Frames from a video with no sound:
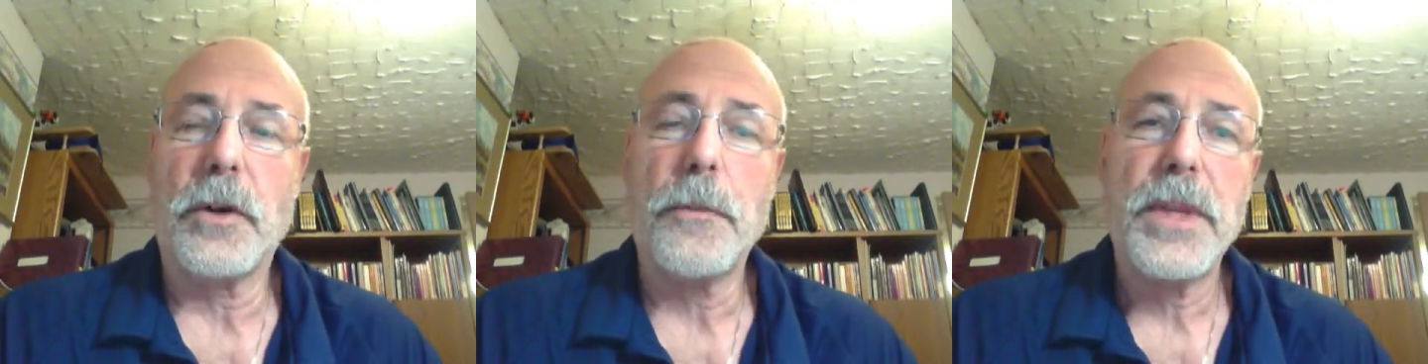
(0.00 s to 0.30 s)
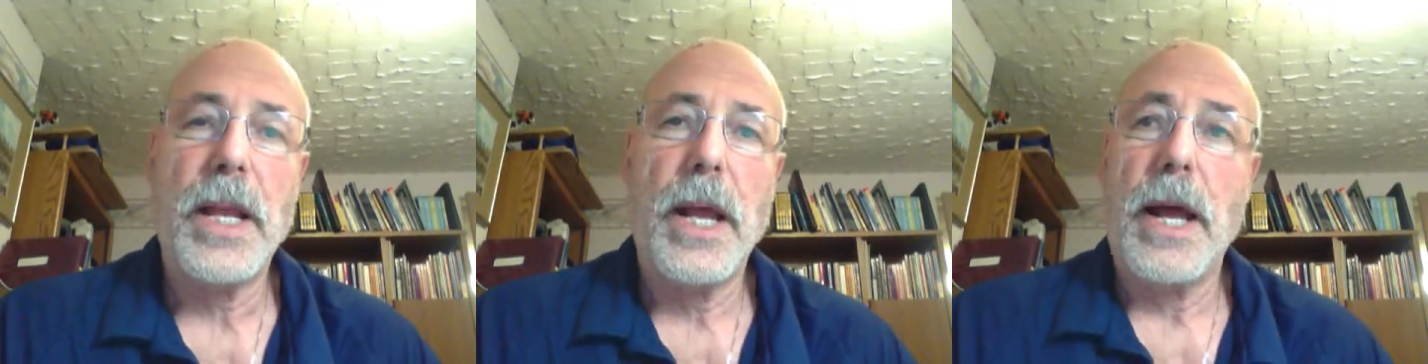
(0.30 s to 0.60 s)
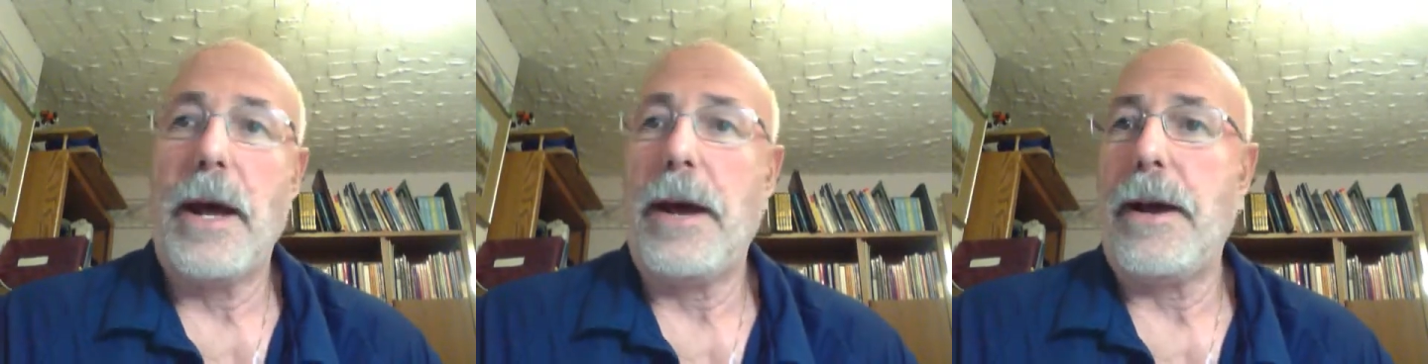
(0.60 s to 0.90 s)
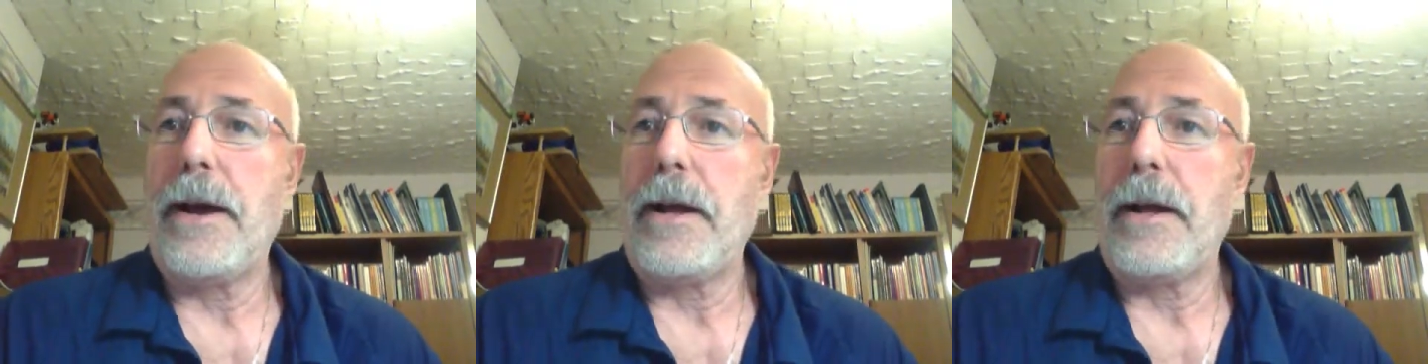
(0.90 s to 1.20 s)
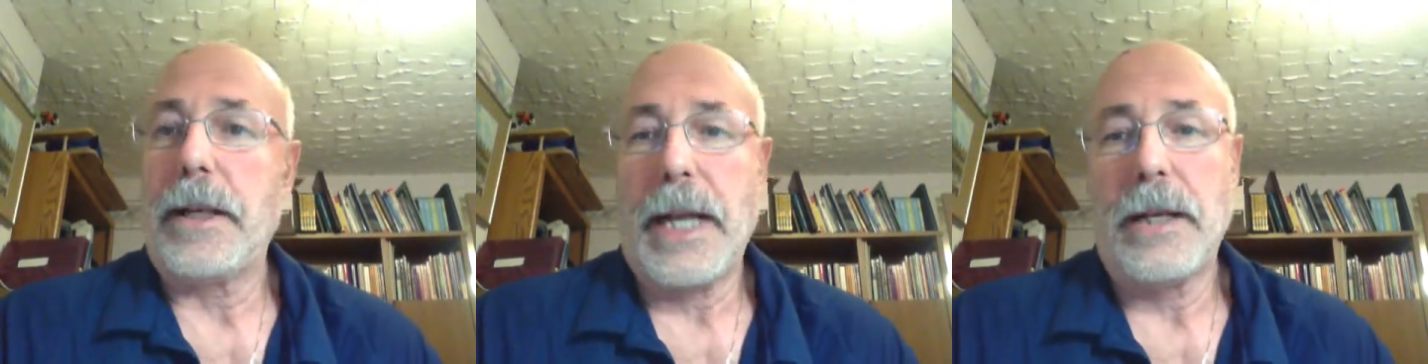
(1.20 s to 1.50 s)
So, uh,
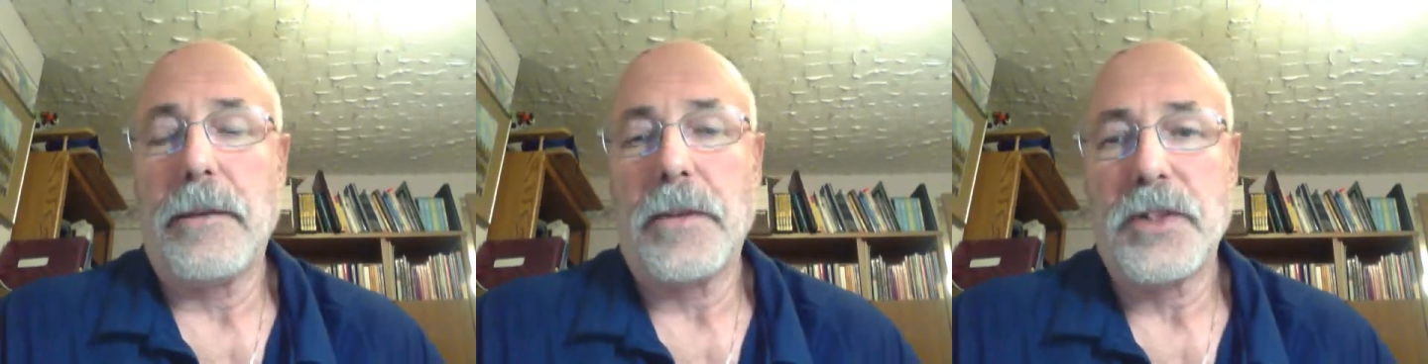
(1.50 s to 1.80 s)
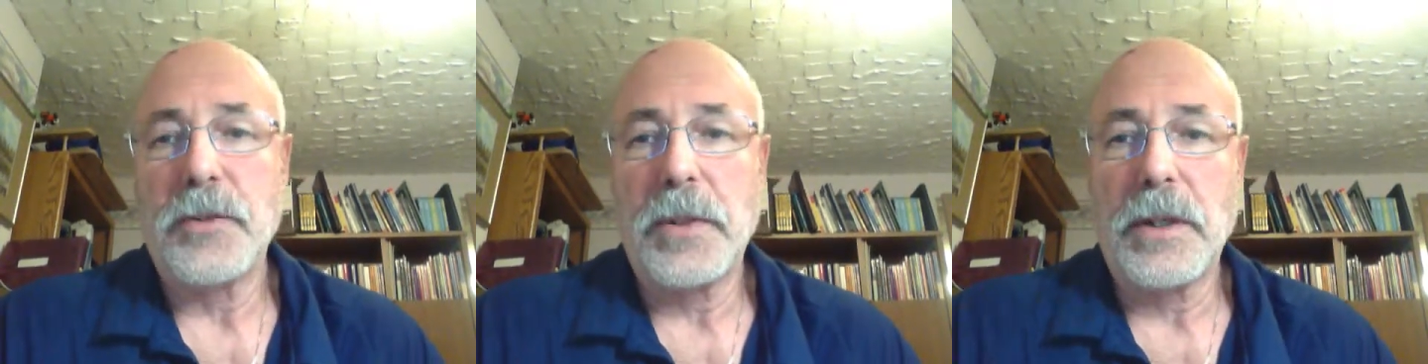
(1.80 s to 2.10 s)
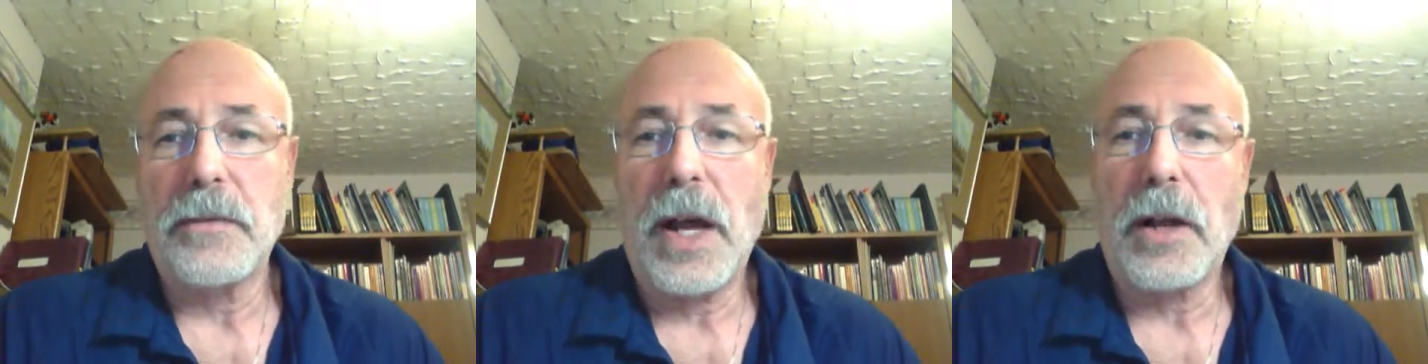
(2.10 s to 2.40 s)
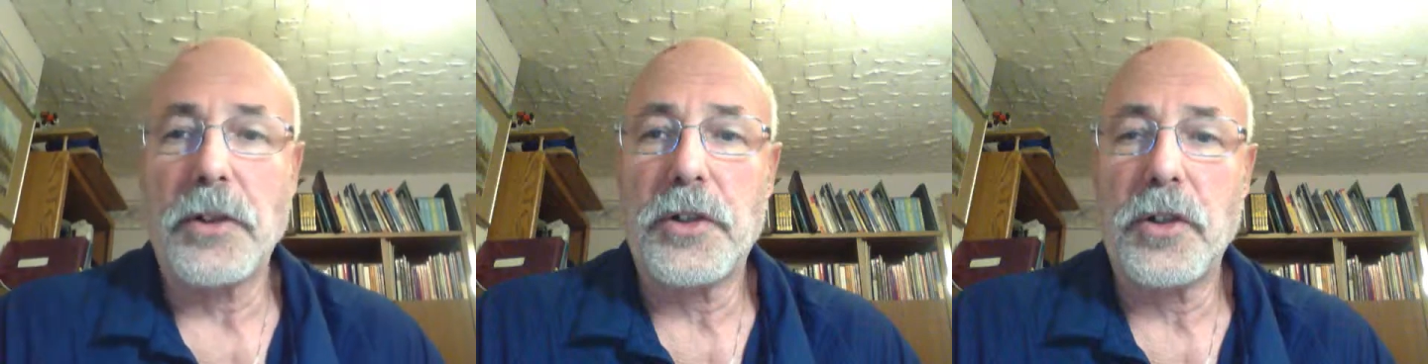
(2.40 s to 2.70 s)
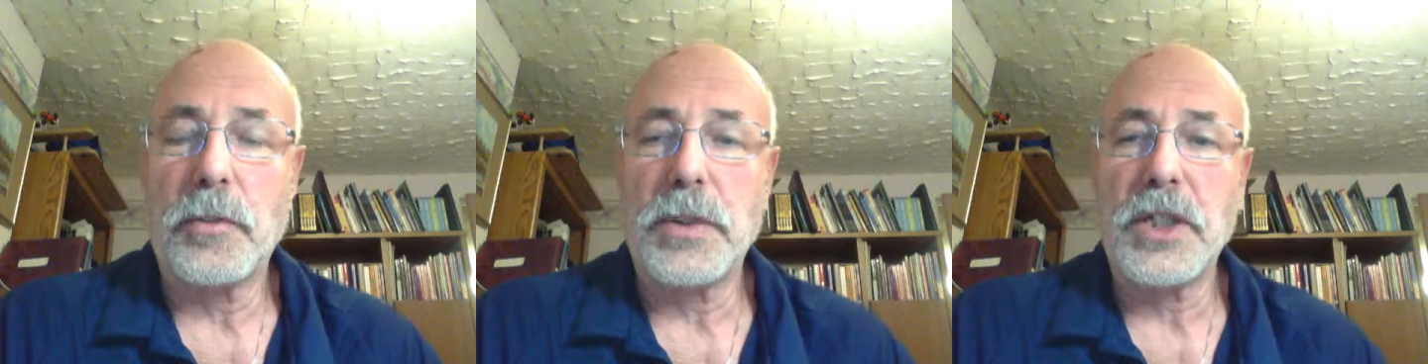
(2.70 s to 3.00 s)
again, if this has been of value
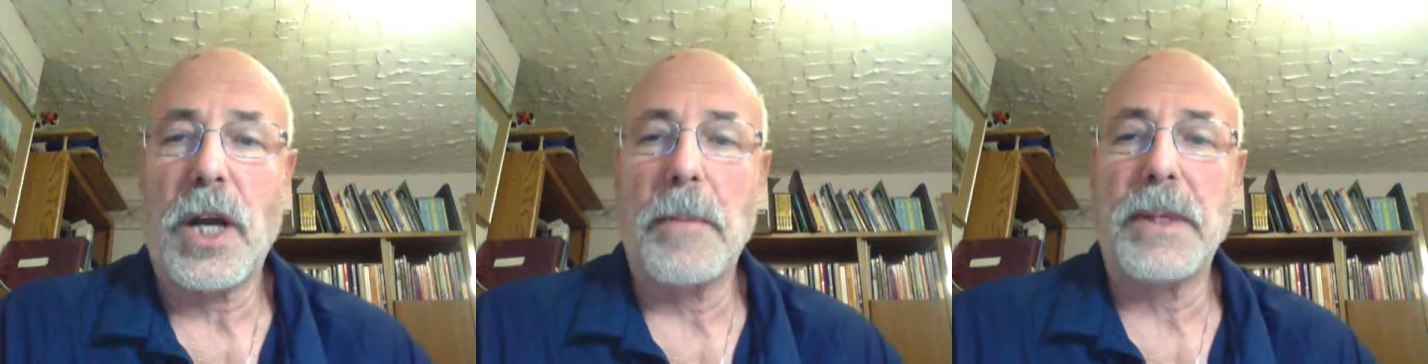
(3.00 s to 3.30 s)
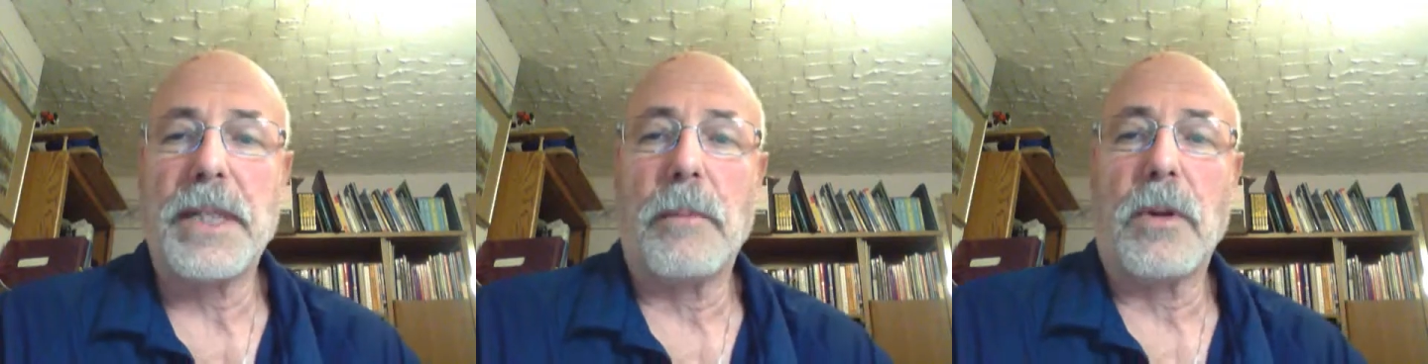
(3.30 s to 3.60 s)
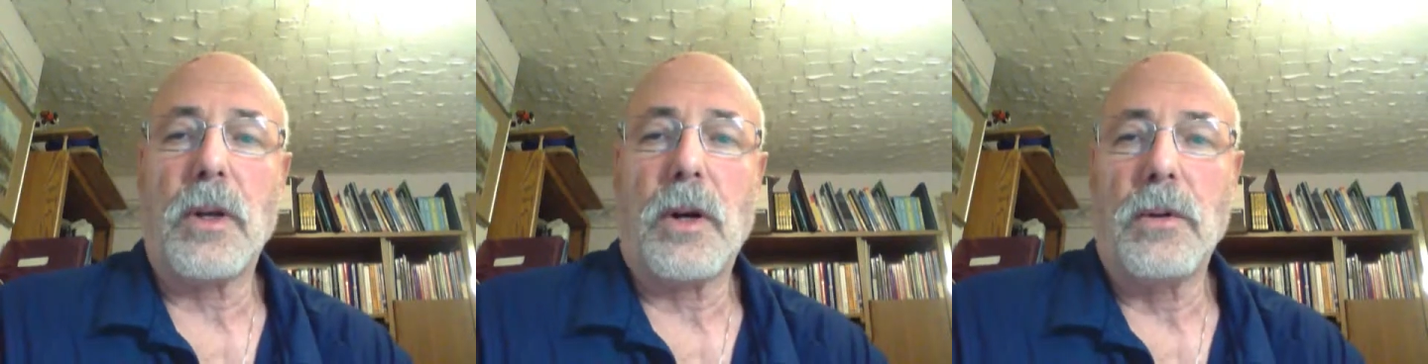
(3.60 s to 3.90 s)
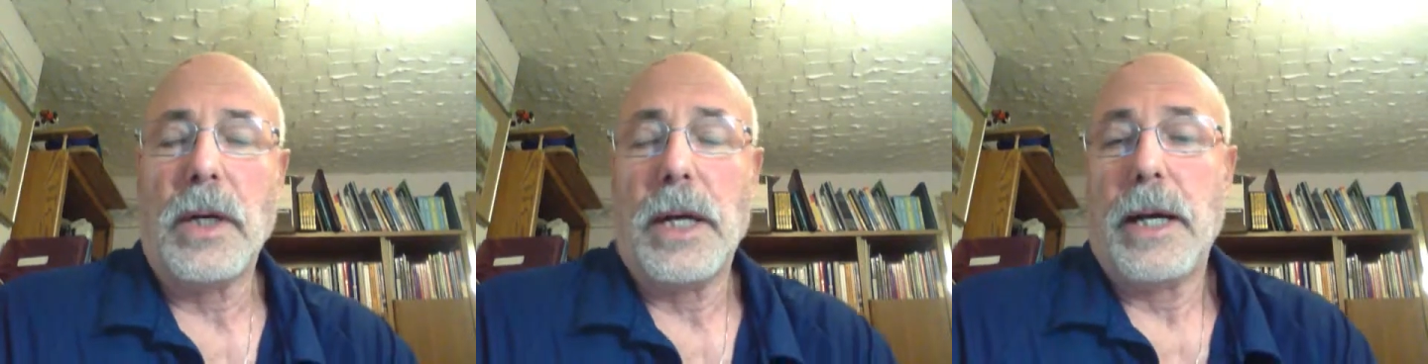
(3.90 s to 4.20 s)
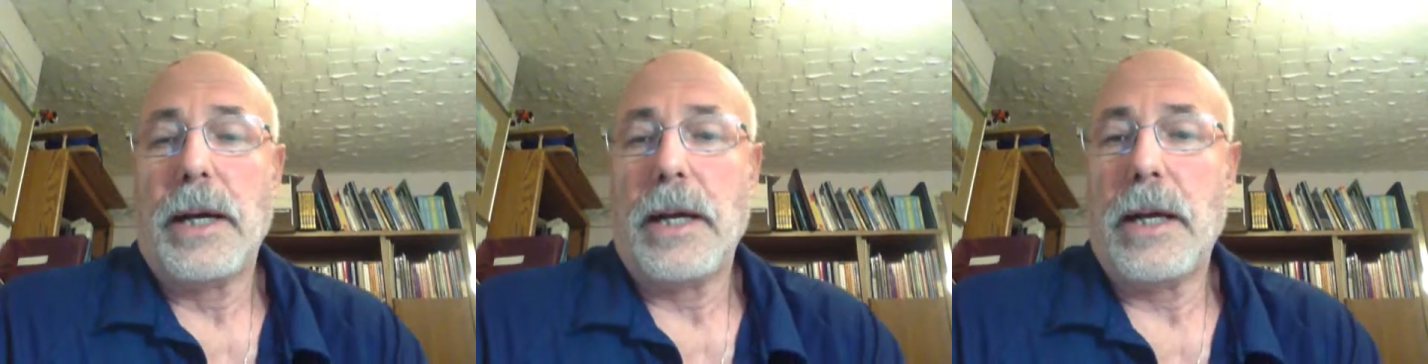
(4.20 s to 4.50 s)
to you, please comment down below.
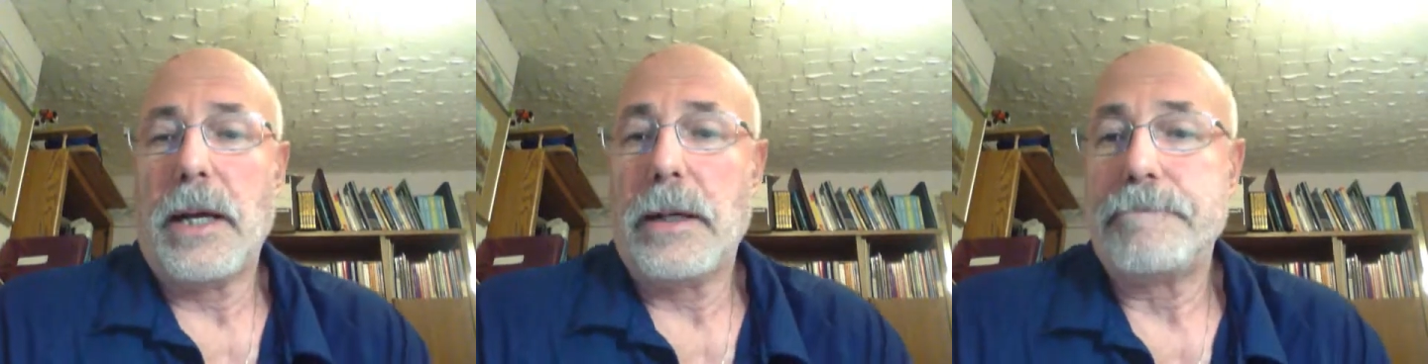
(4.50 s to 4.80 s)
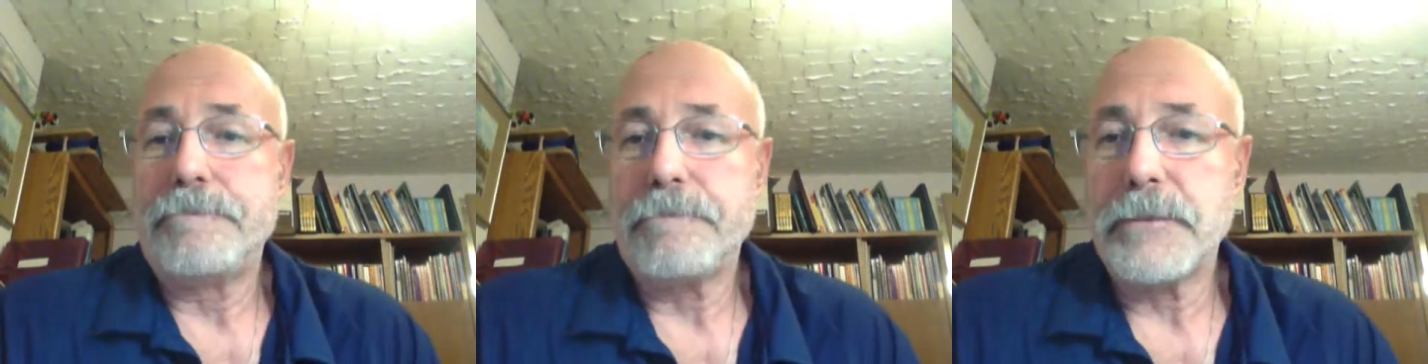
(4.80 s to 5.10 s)
Uh,